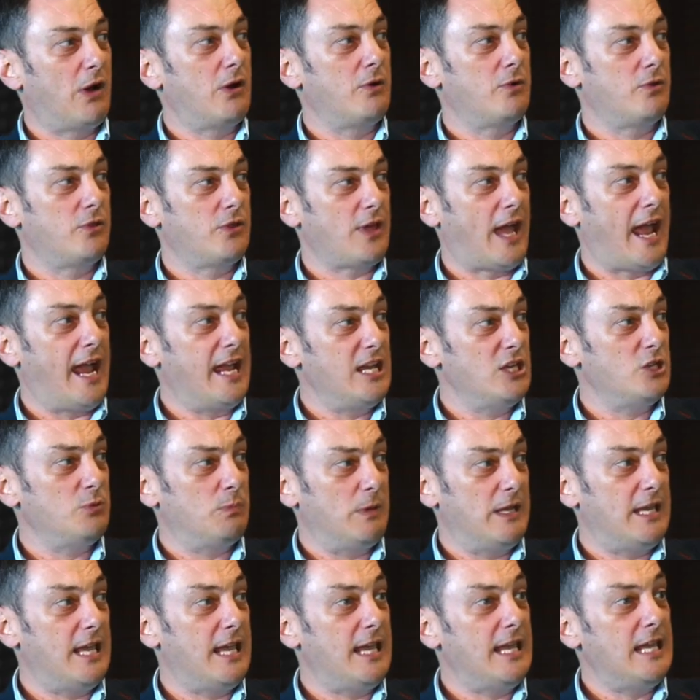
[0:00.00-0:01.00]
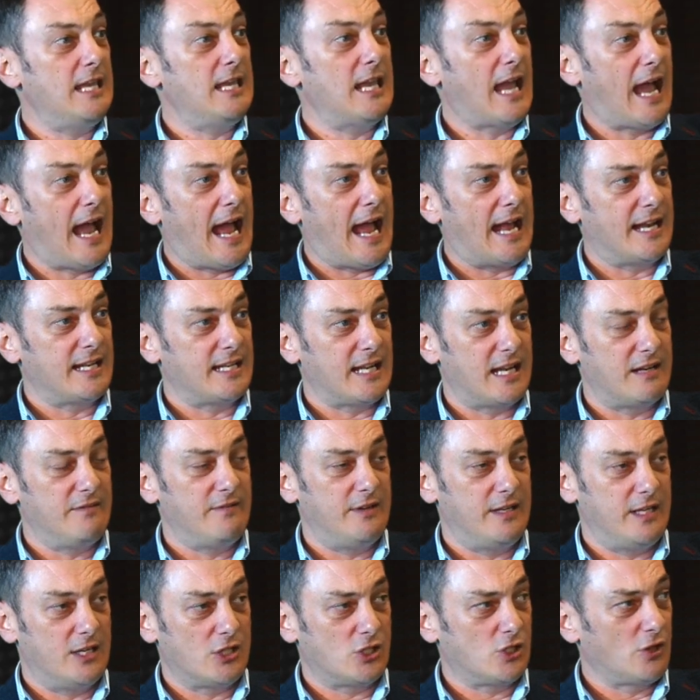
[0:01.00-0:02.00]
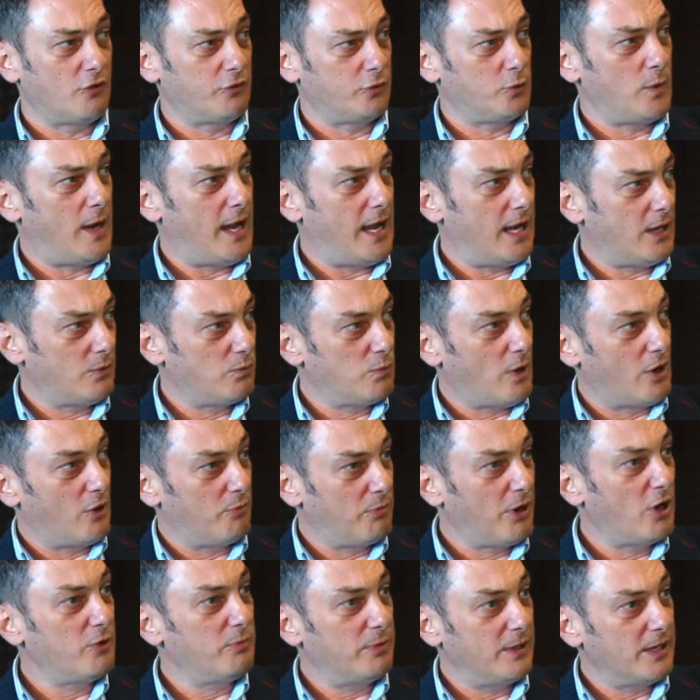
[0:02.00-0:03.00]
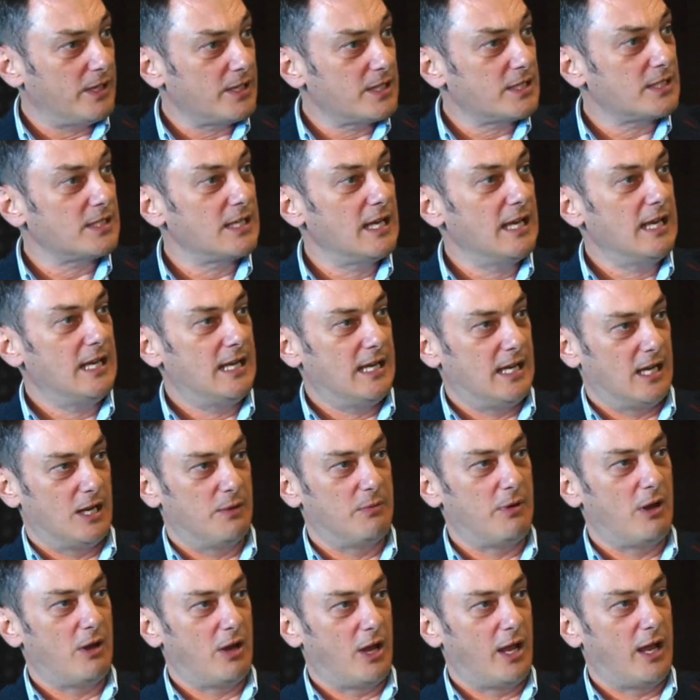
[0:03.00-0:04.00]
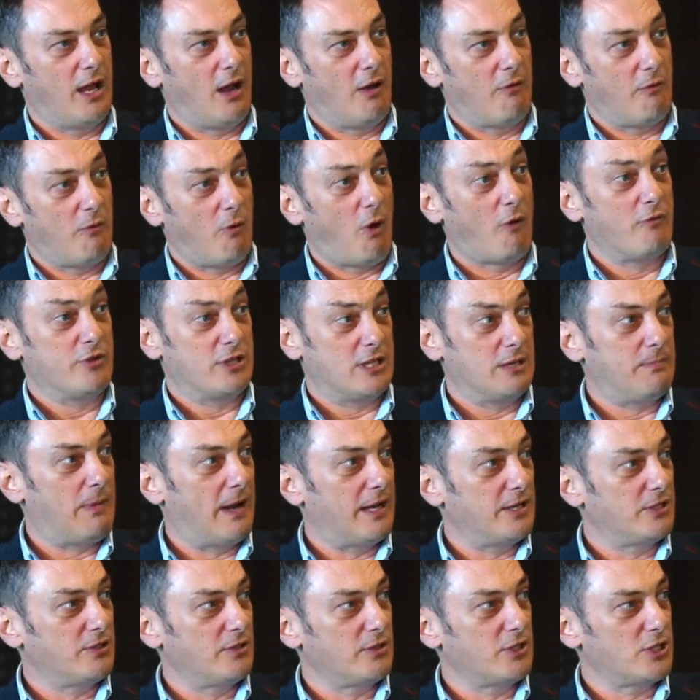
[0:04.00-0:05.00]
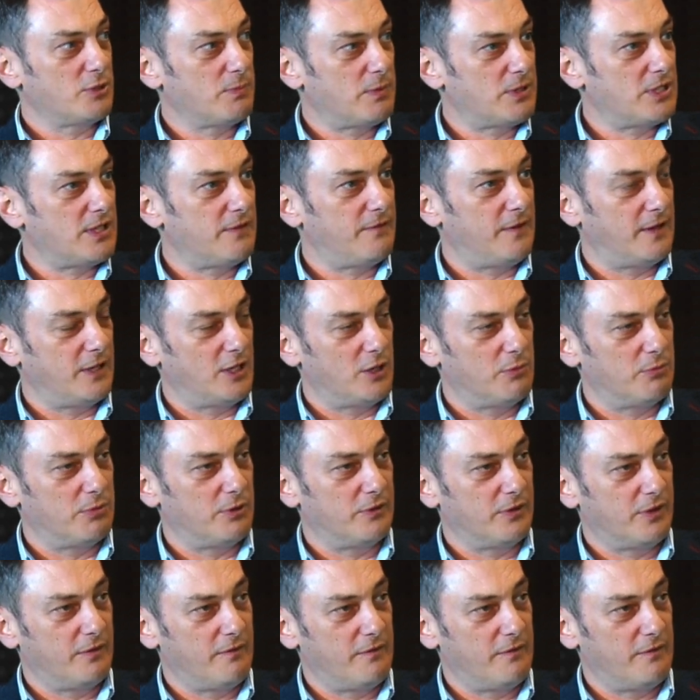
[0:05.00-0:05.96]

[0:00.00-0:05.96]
both HPE and NVIDIA software where appropriate, obviously based on a specific number of